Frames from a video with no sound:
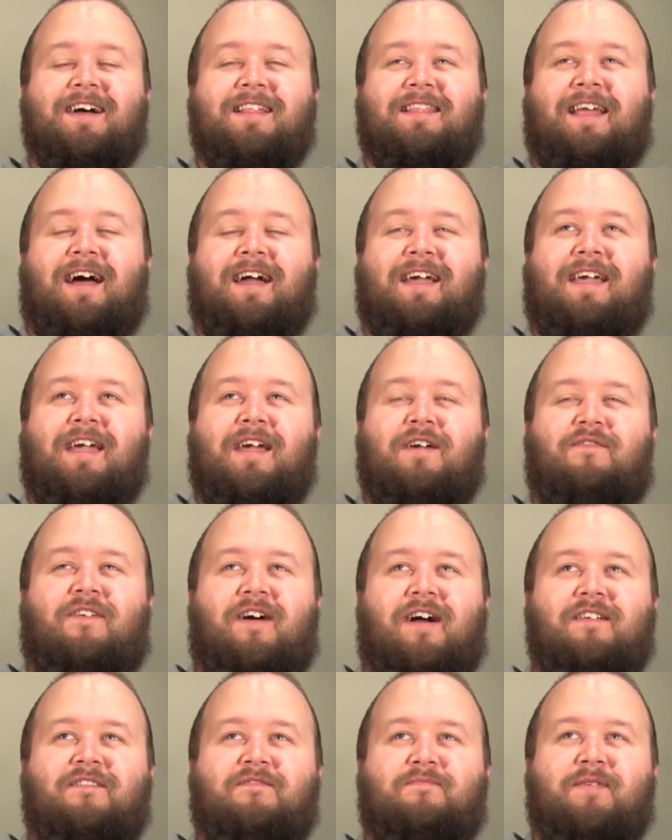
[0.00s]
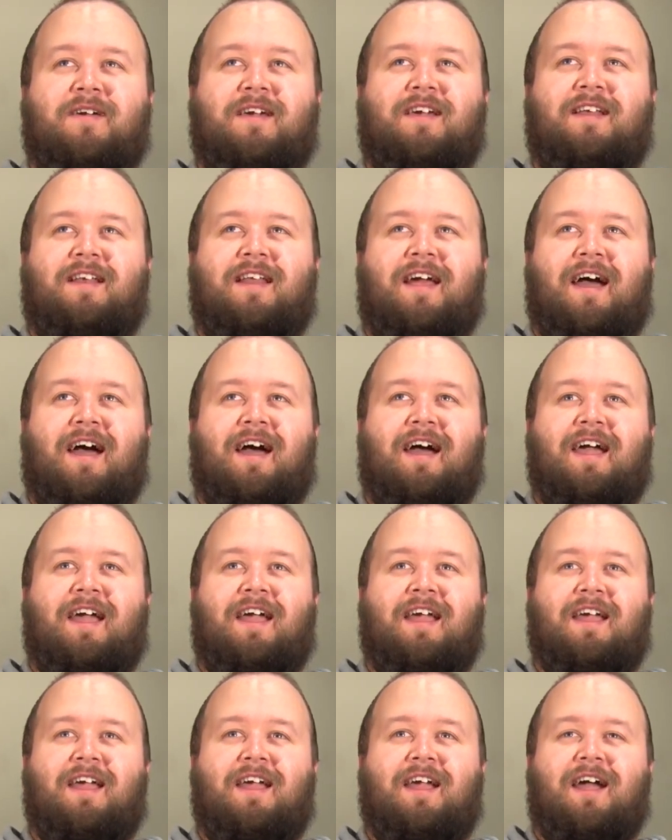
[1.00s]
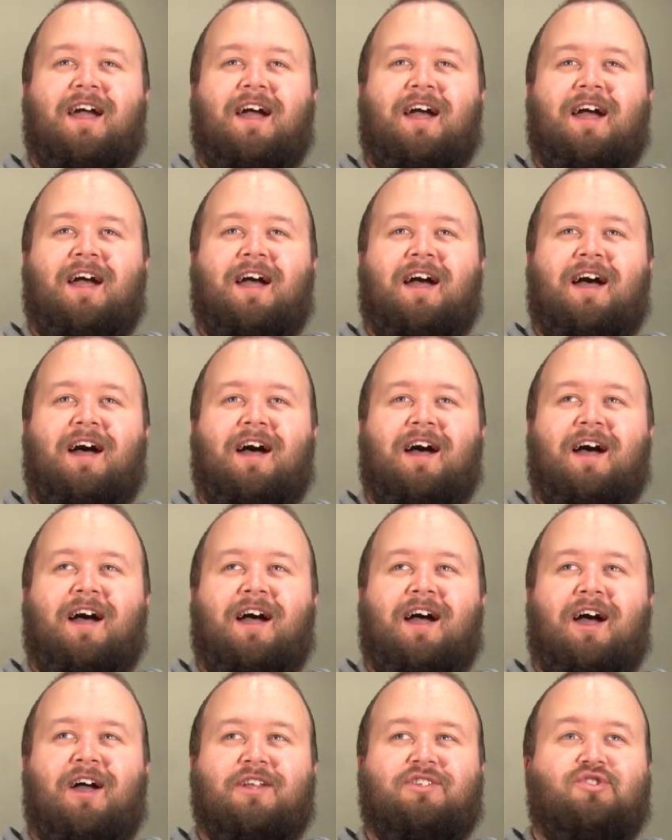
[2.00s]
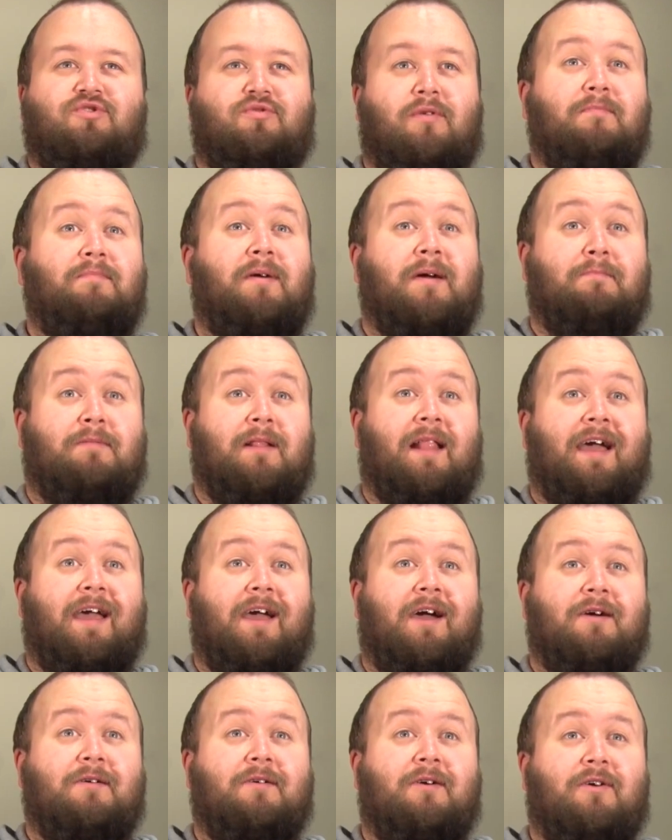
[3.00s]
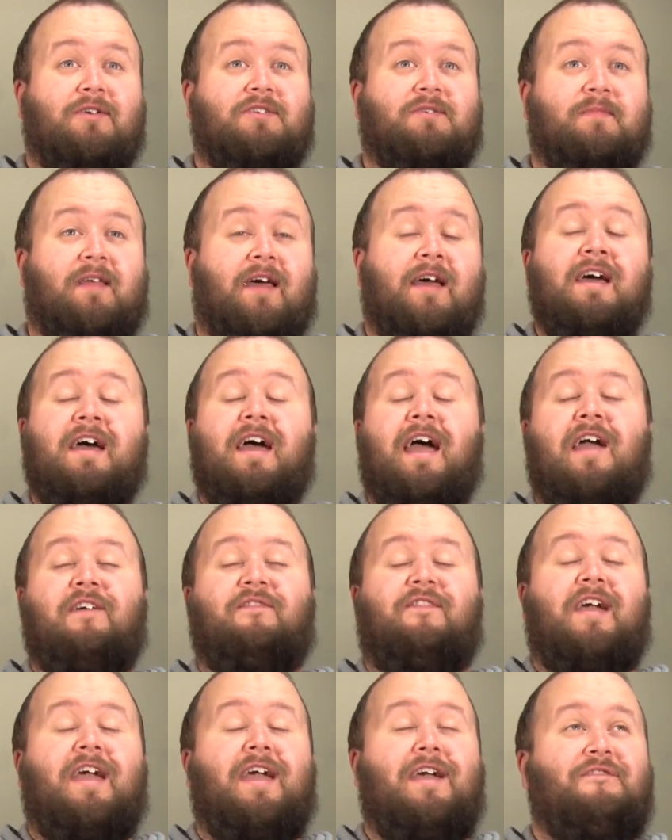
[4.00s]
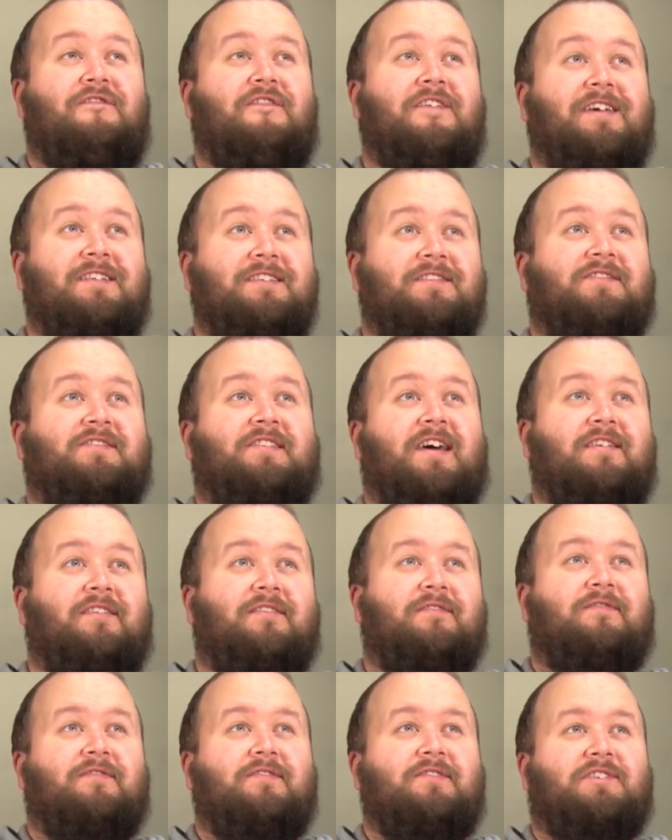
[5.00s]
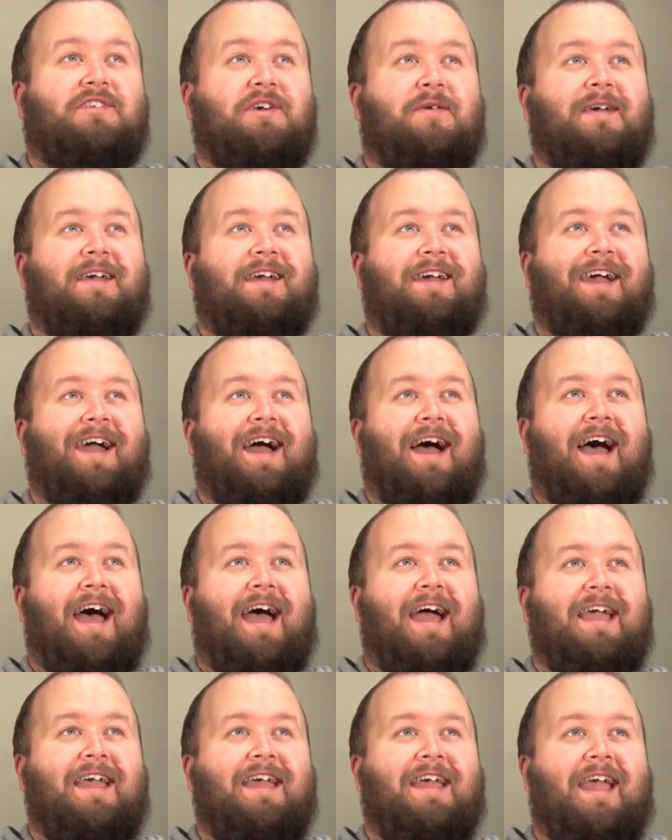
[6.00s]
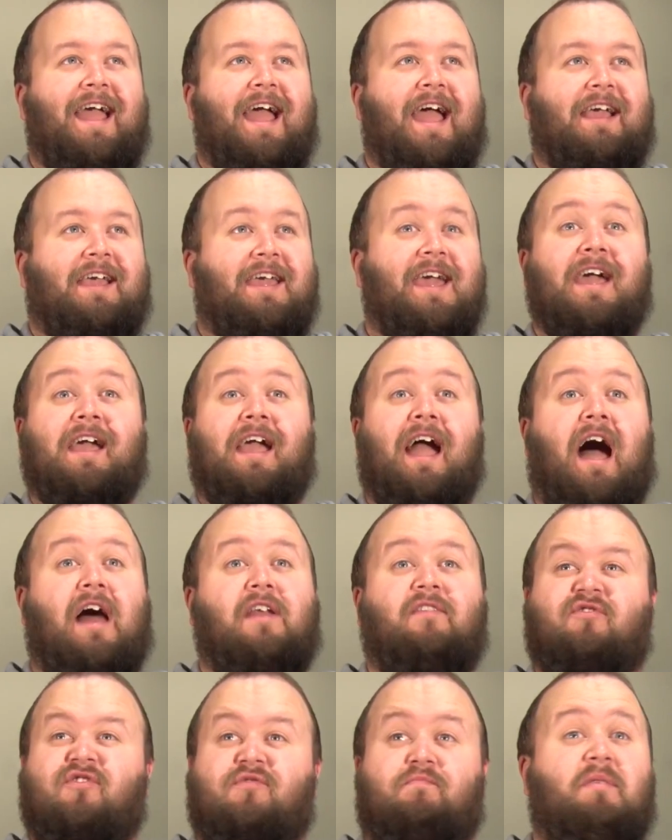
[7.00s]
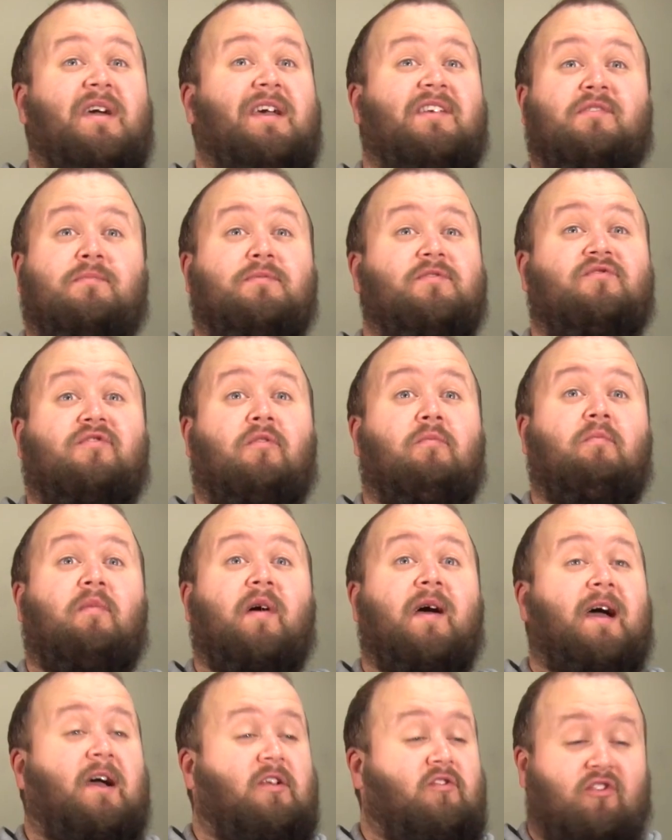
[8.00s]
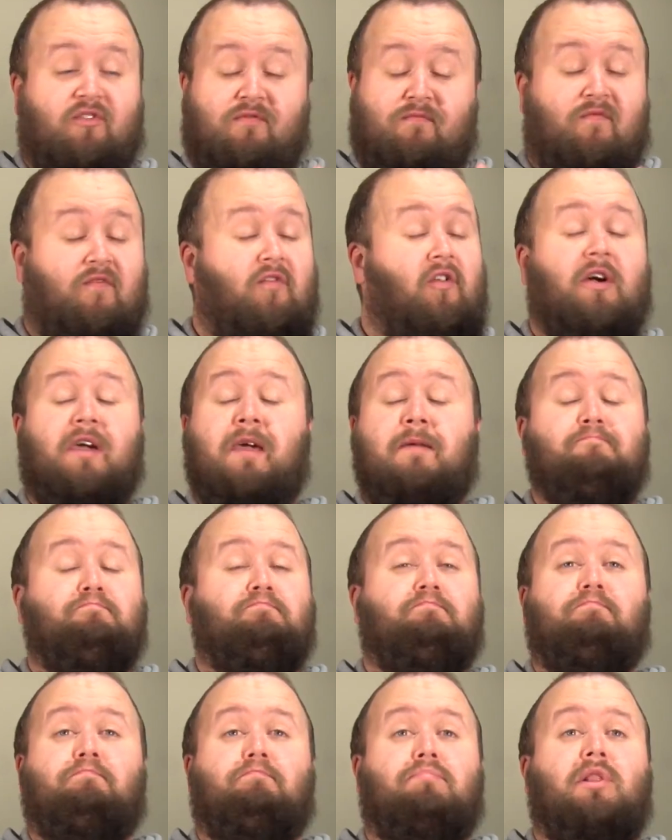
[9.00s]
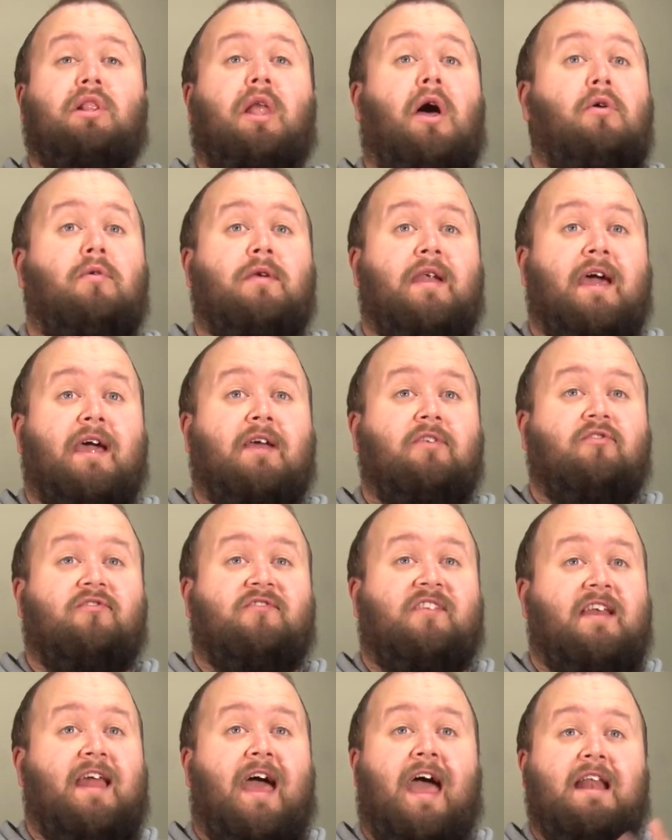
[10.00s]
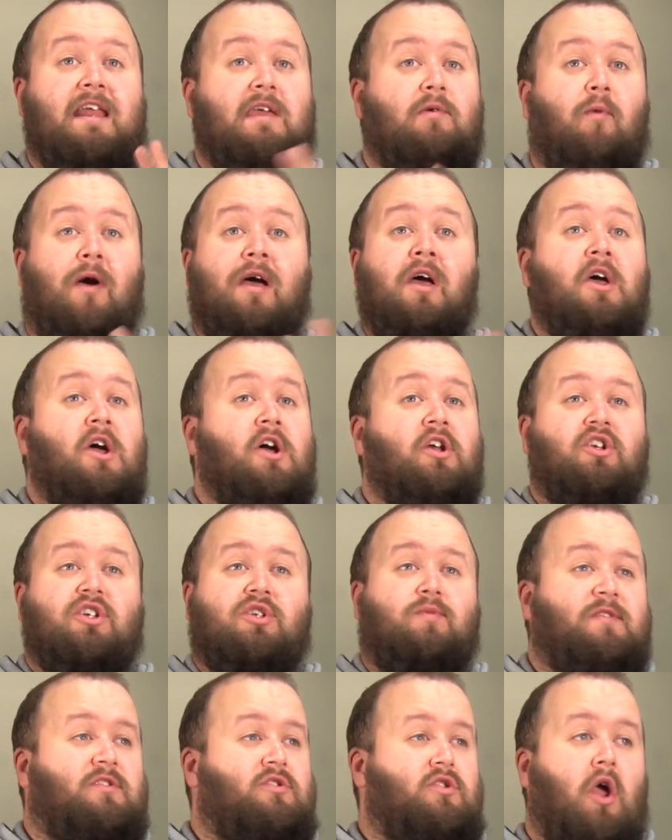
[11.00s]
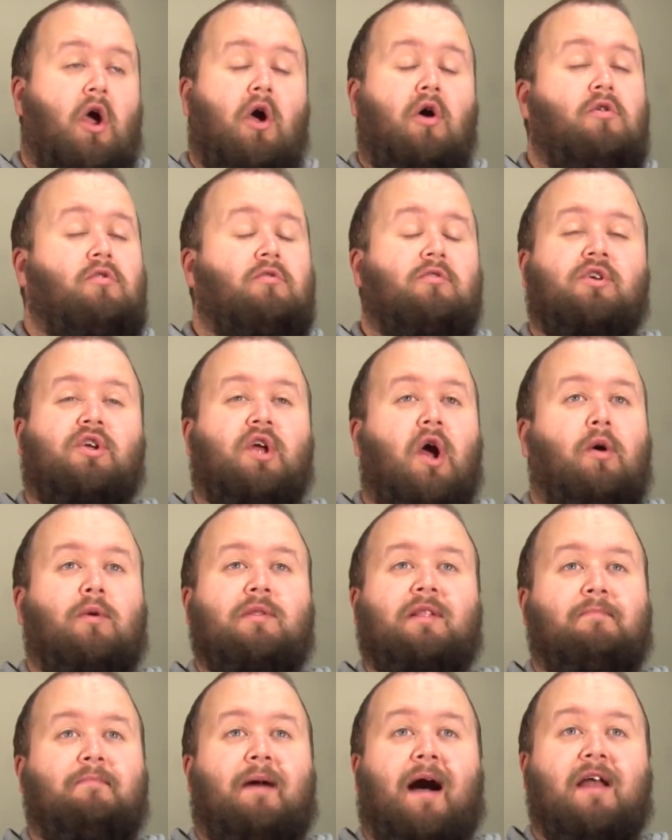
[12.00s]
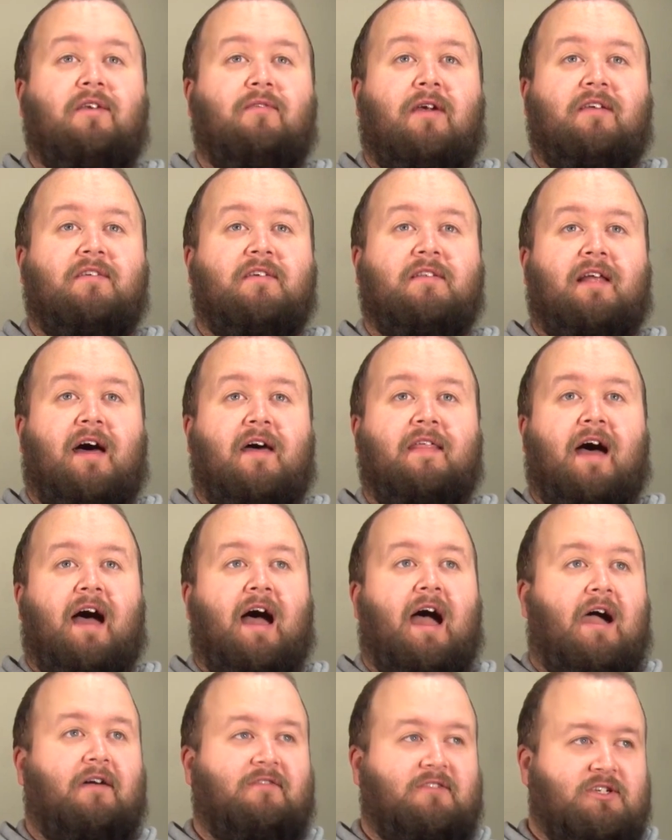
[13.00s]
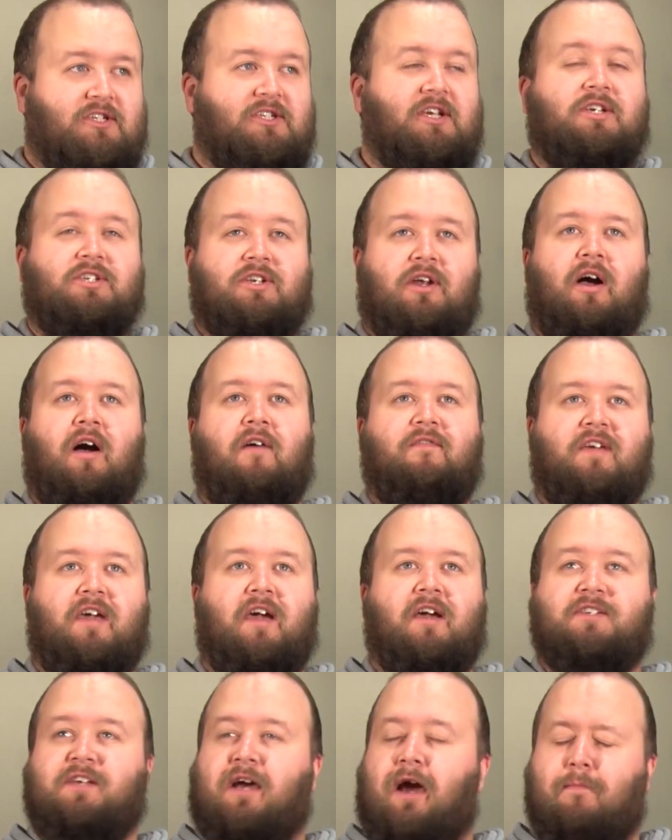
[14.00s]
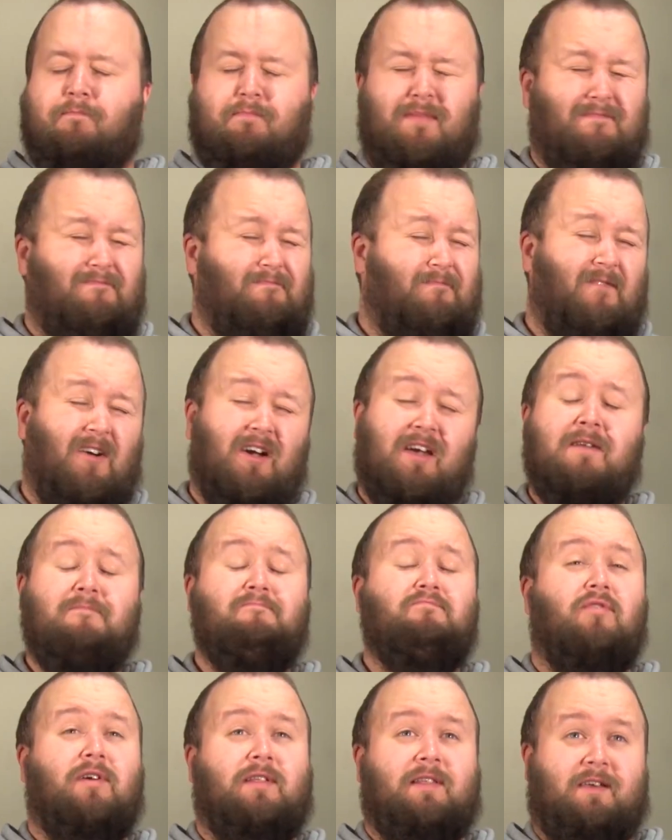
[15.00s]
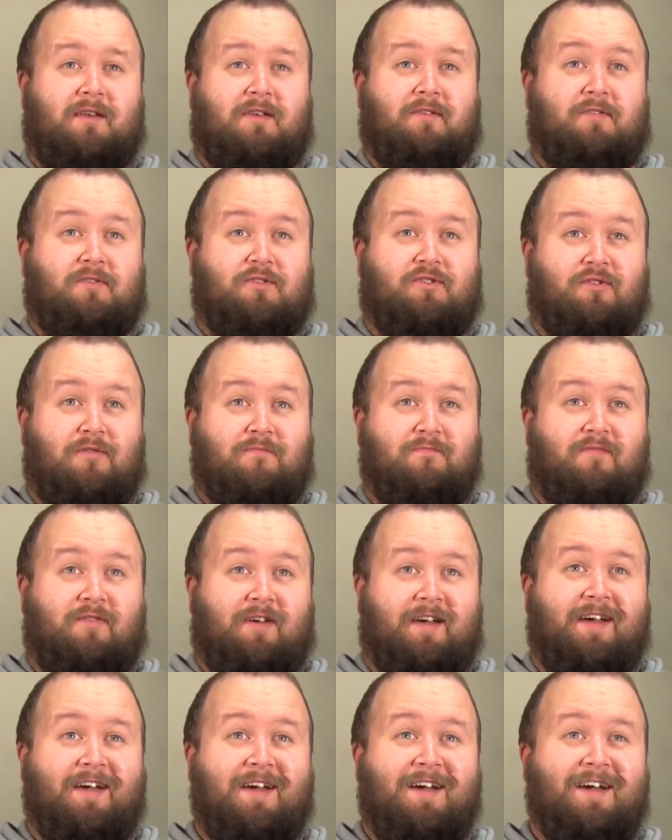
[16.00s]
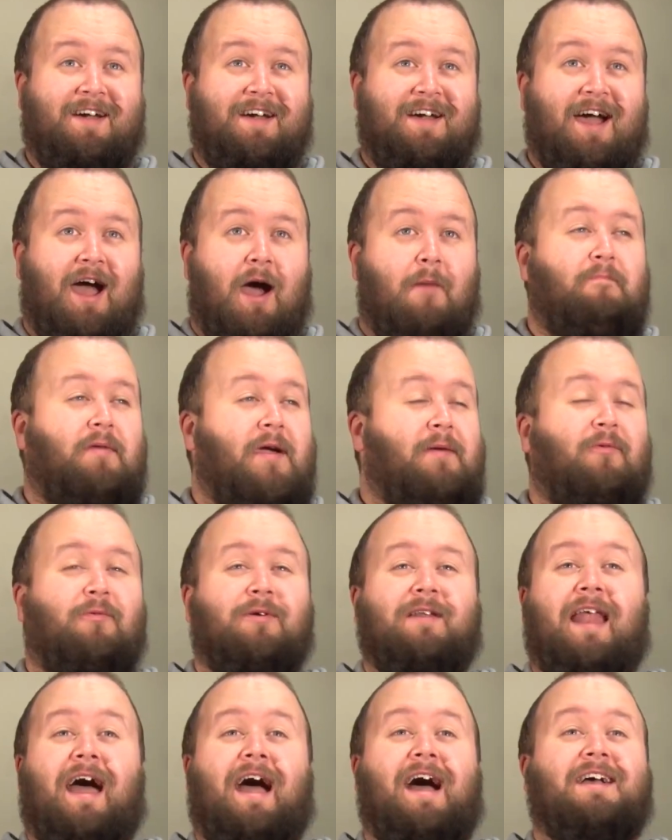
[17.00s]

Like, if I'd have been a trumpet player or something. If instead of doing a gig, I'd have just picked up a trumpet and just fucking blown it, just in any way, just with no goal in mind or anything like that, after 6.5 years, I'd be fucking brilliant at the trumpet. And people wouldn't